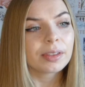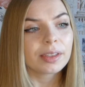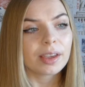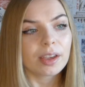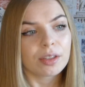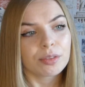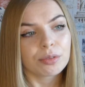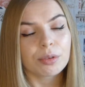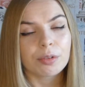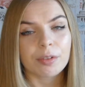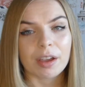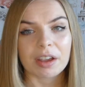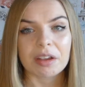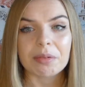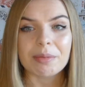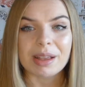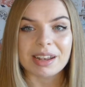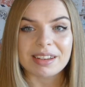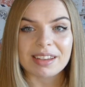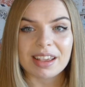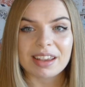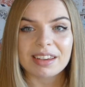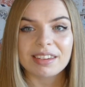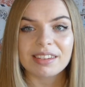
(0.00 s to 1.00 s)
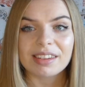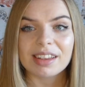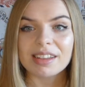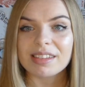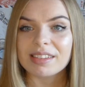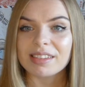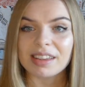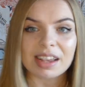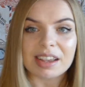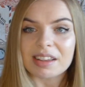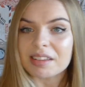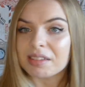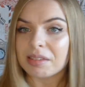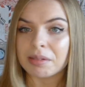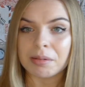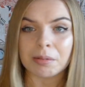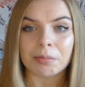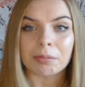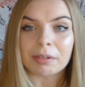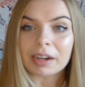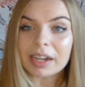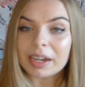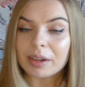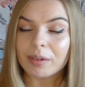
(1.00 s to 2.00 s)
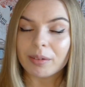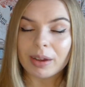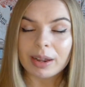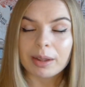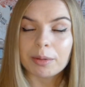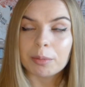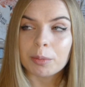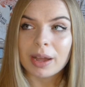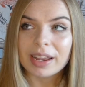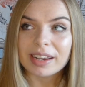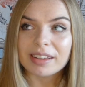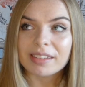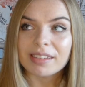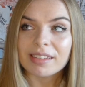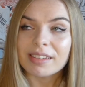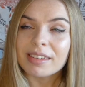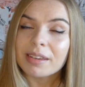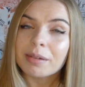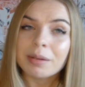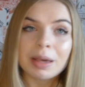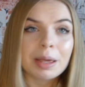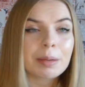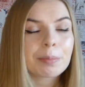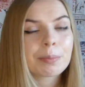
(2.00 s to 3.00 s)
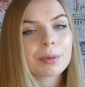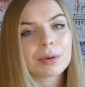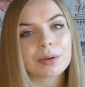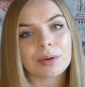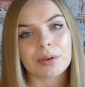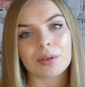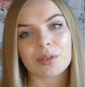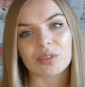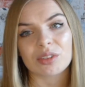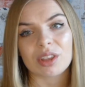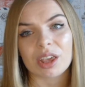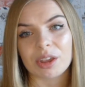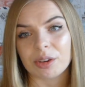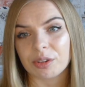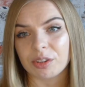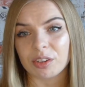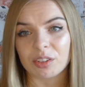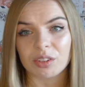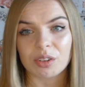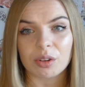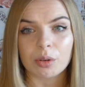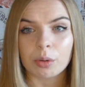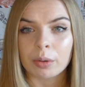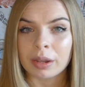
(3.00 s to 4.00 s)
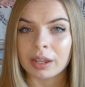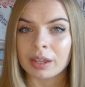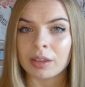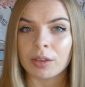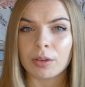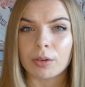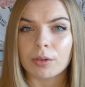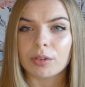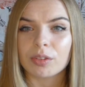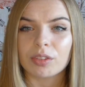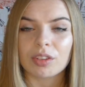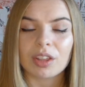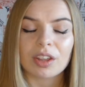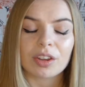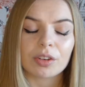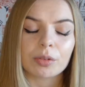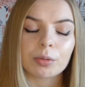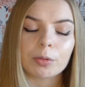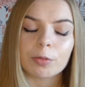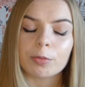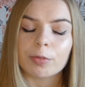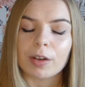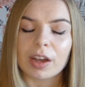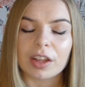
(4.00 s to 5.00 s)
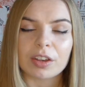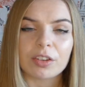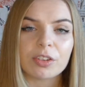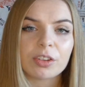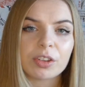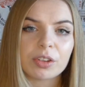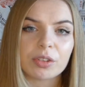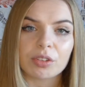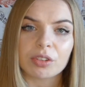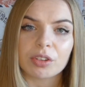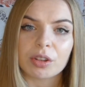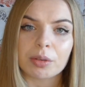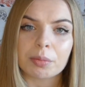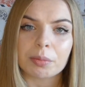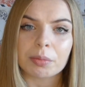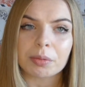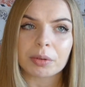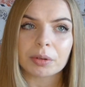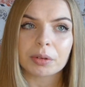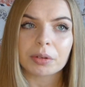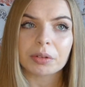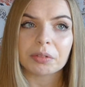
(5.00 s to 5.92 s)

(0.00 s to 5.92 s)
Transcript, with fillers: Going through recommendations is a really great way to do it, but also just a quick Google search will find you some